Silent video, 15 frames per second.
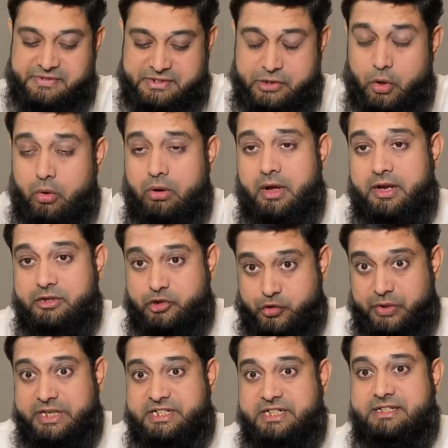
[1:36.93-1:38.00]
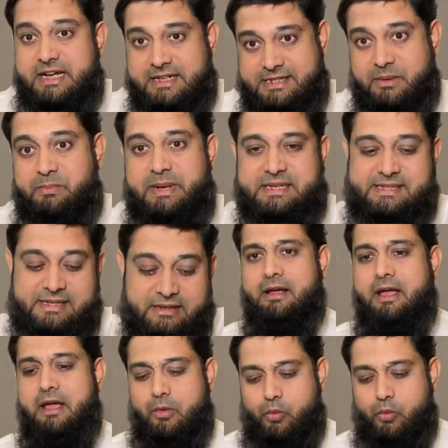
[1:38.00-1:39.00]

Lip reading: So treat it as a blessing.